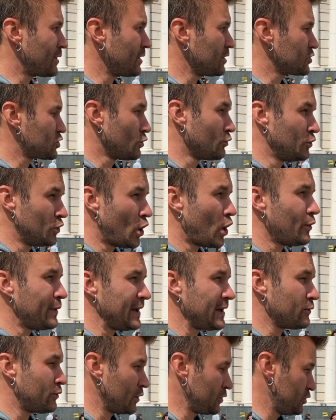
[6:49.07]
So
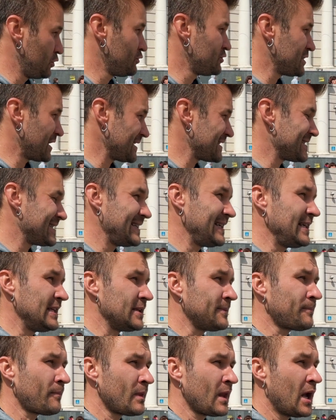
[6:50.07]
knowing what you just
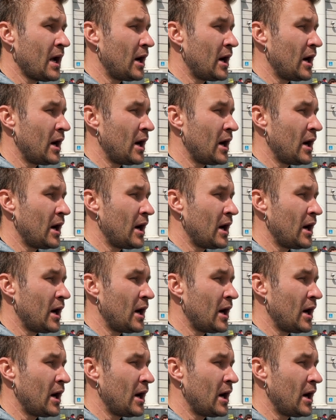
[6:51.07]
seen,